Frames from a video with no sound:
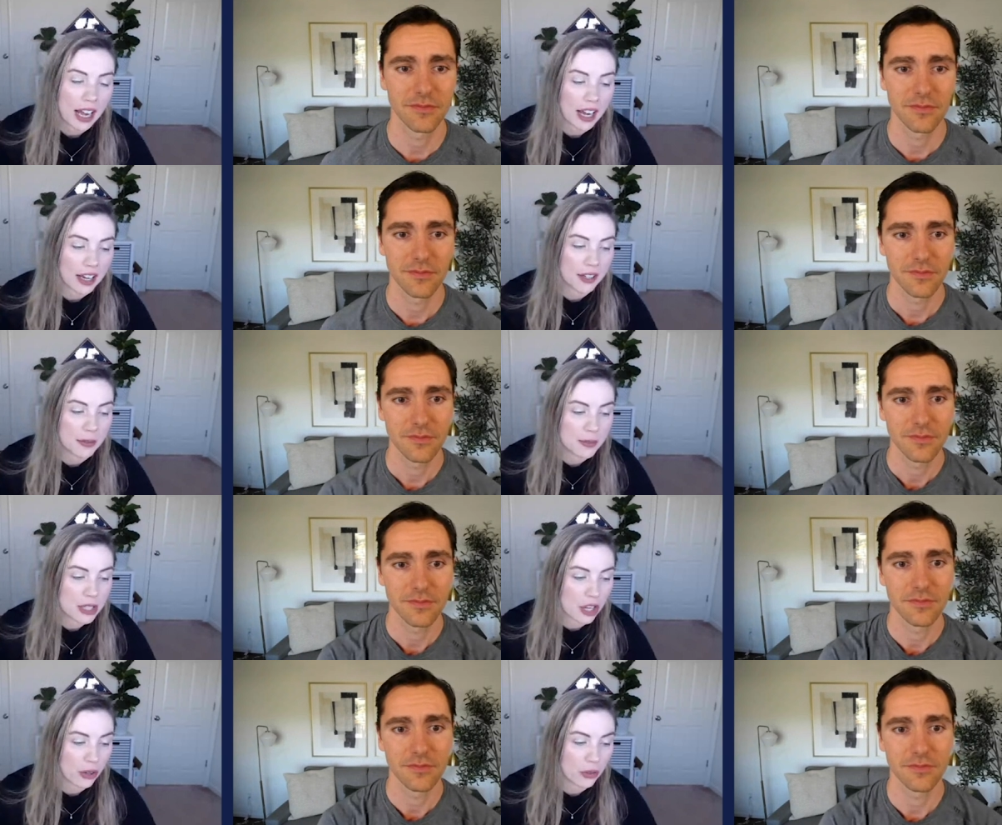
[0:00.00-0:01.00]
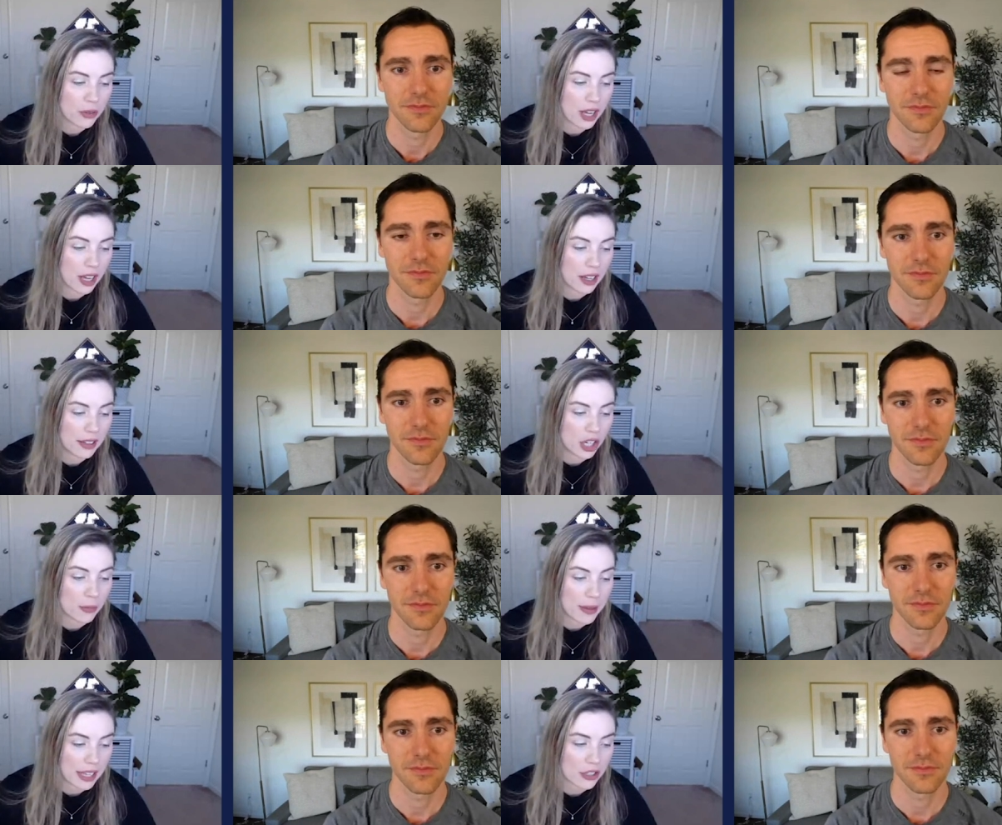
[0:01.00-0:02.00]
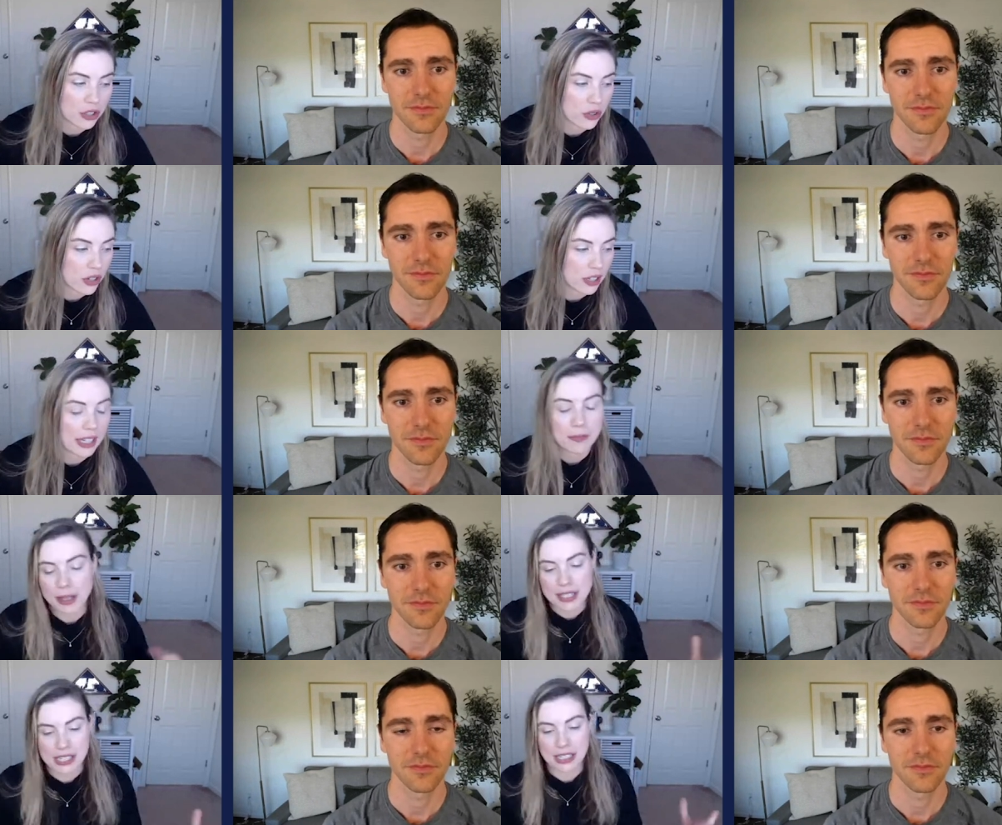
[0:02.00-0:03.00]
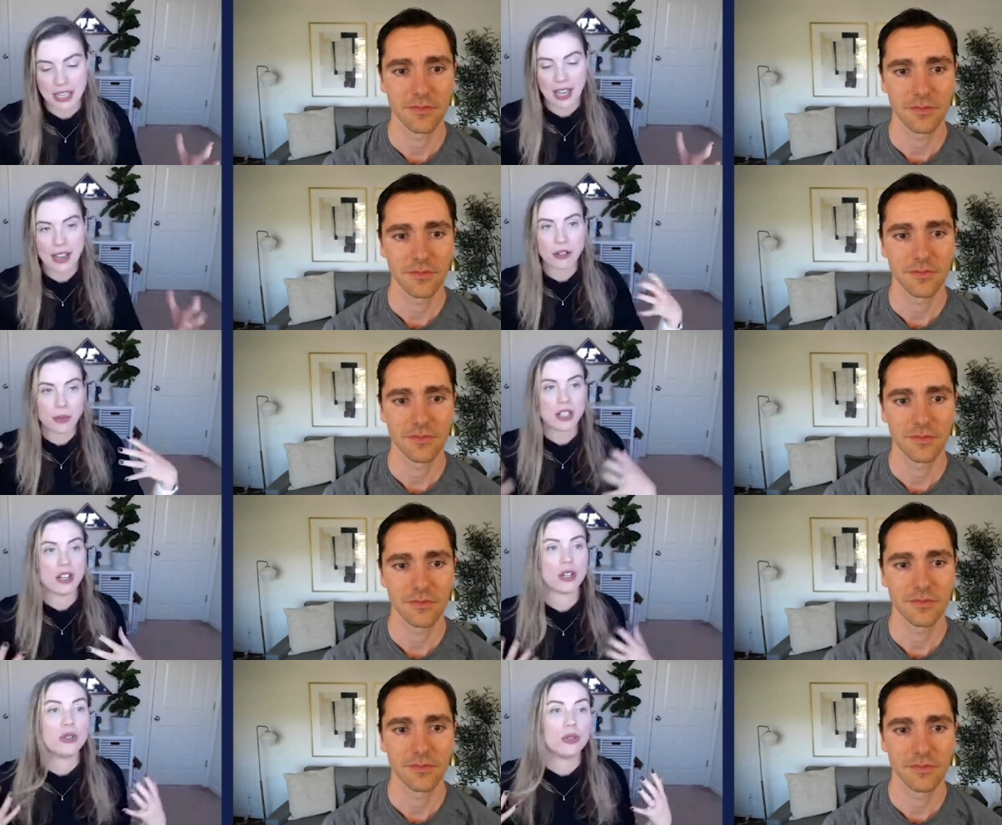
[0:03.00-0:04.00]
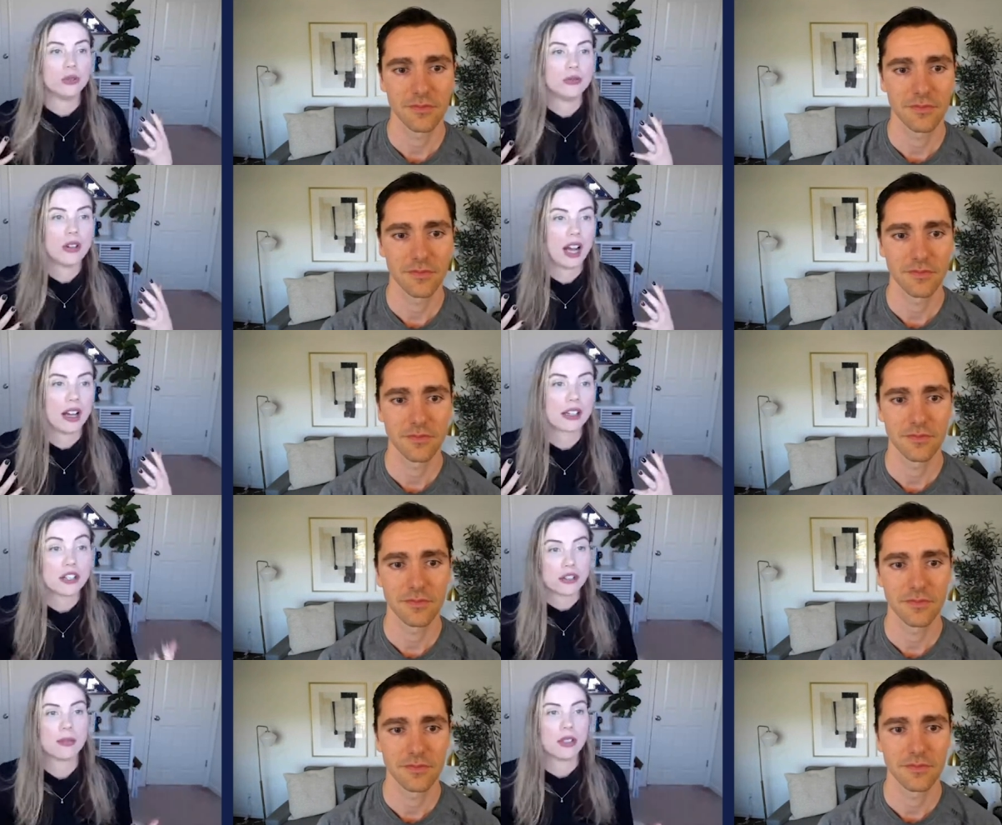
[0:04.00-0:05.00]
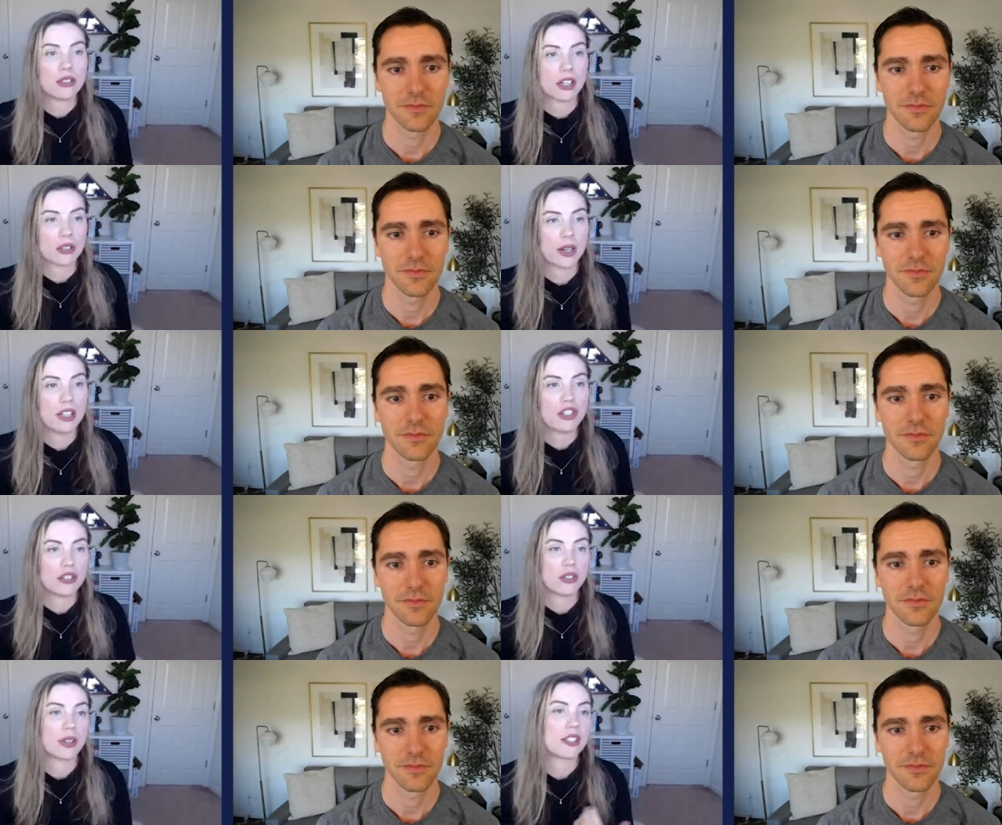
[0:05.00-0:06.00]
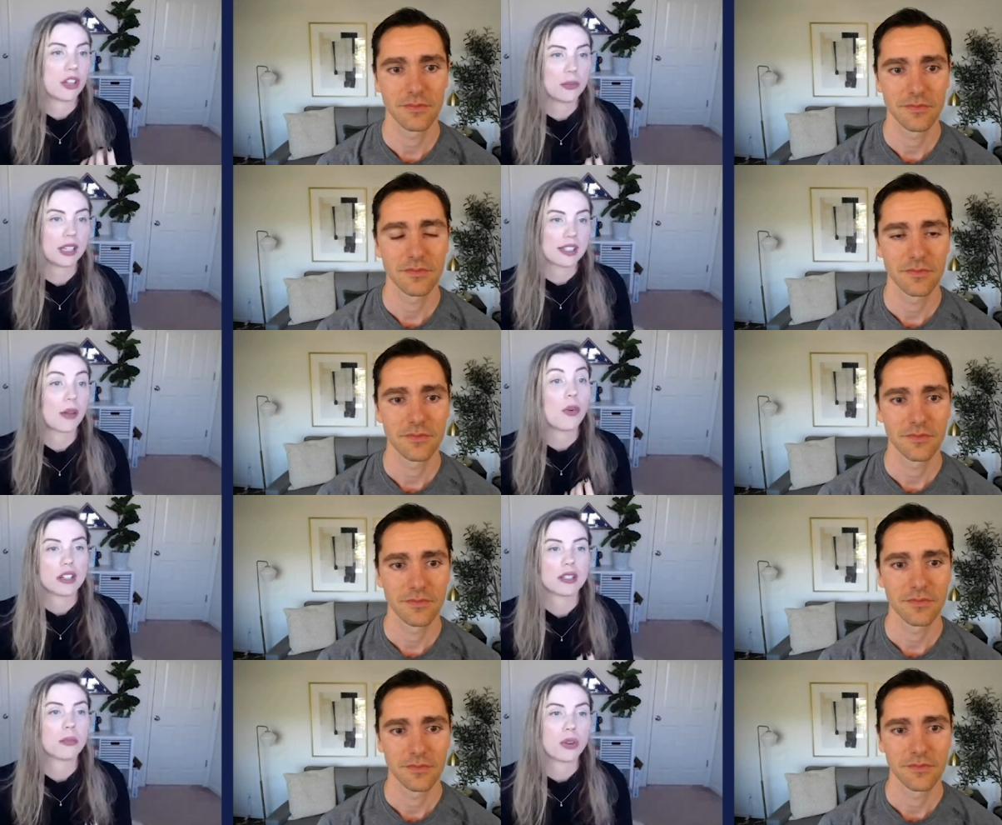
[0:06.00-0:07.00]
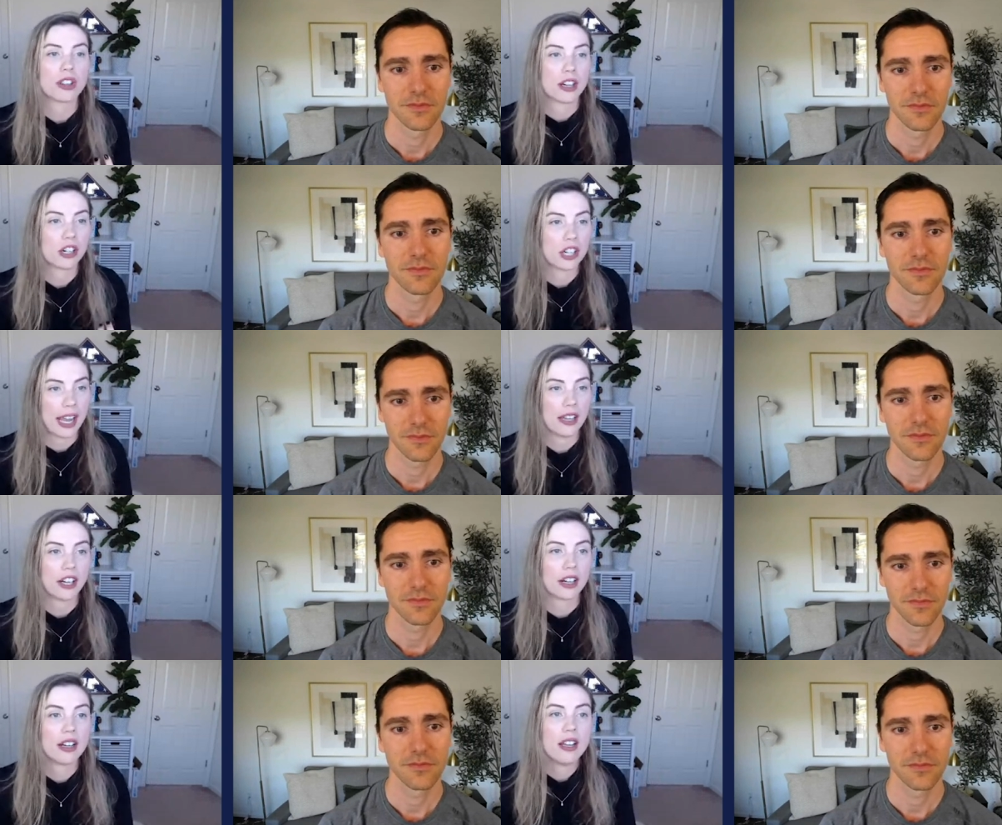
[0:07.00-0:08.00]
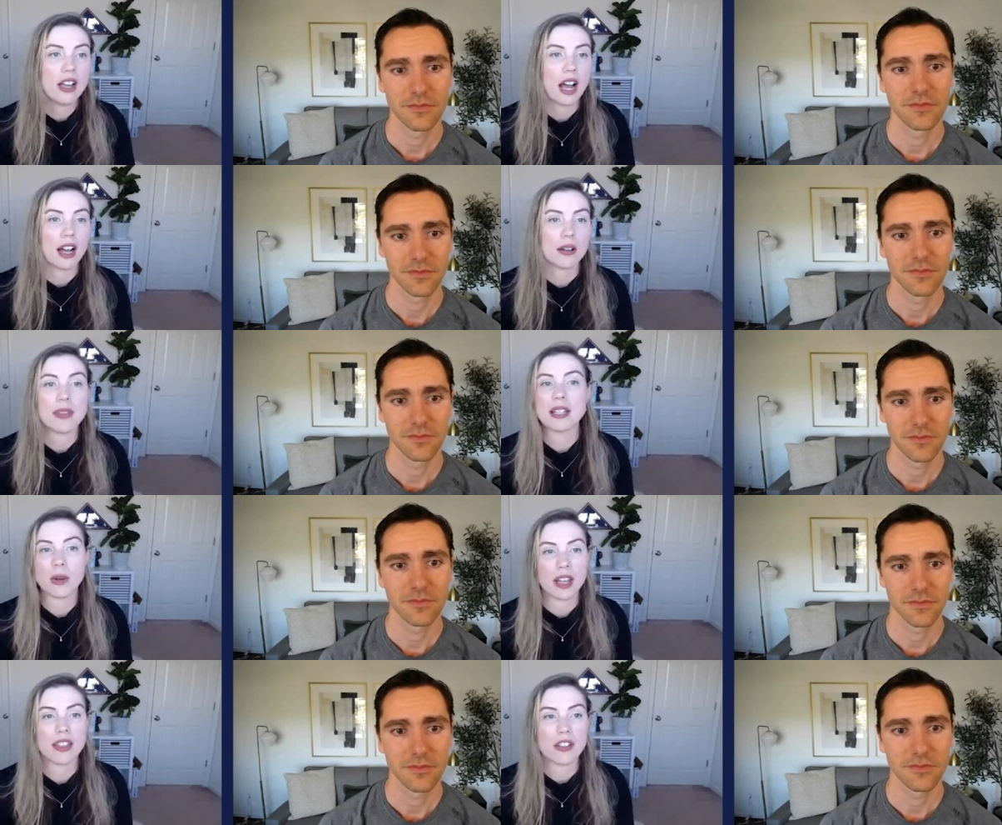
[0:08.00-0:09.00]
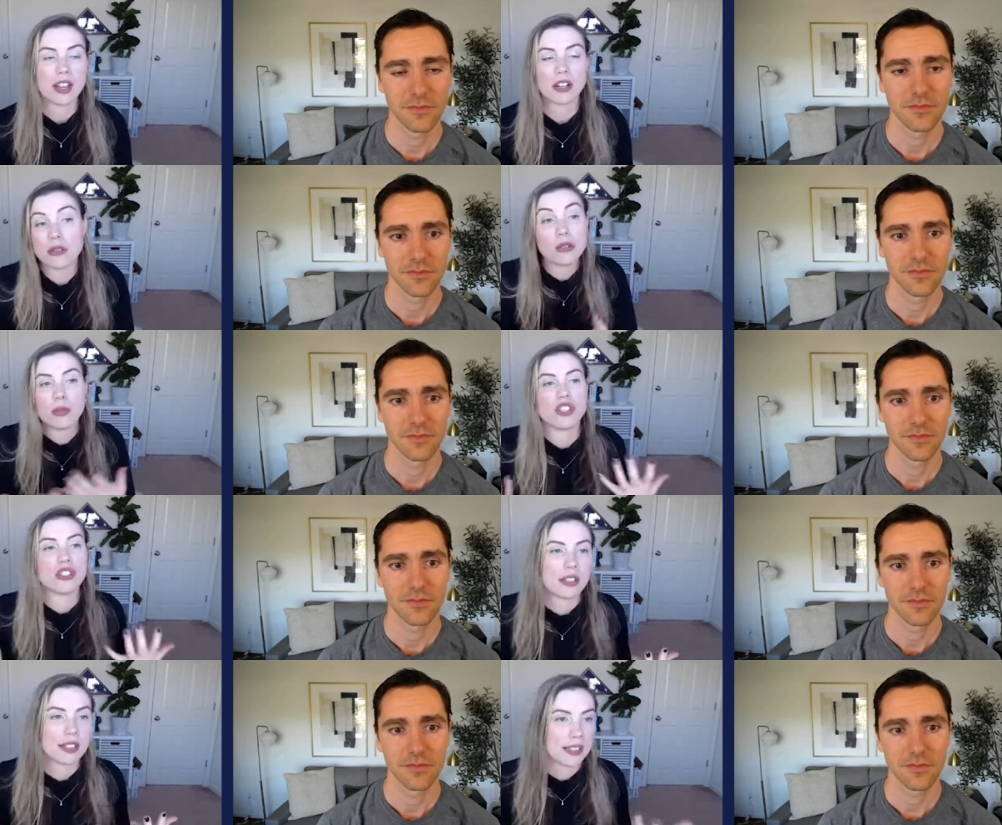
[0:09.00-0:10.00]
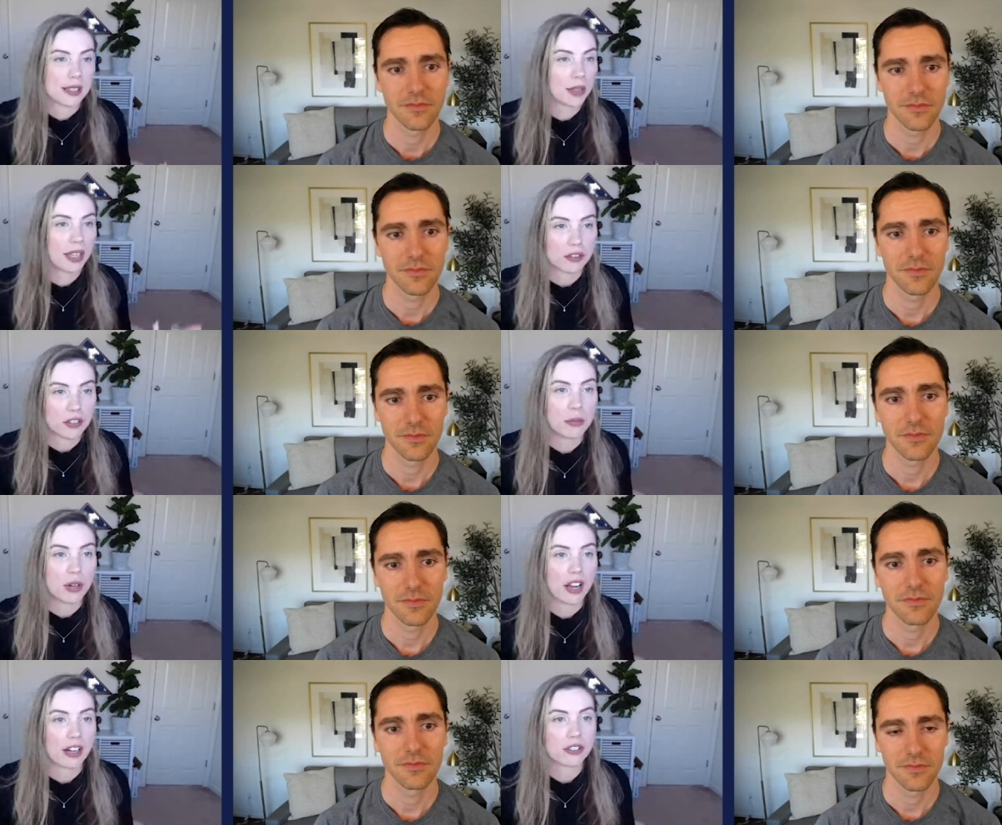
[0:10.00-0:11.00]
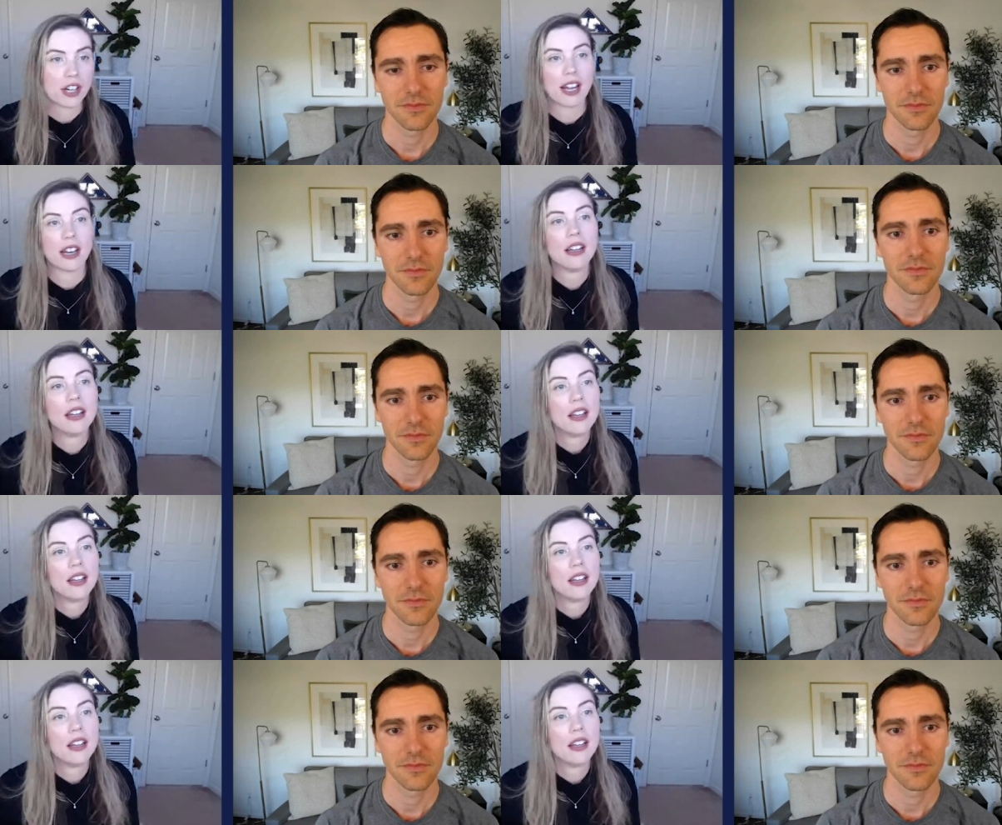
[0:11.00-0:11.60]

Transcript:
Speaker 1: Um, so, uh, you know, making sure, like, basically everyone who uh, contributes on Twitch is doing so because they want to support their creator. Um, that's why they're there. Twitch is ostensibly a free product, right?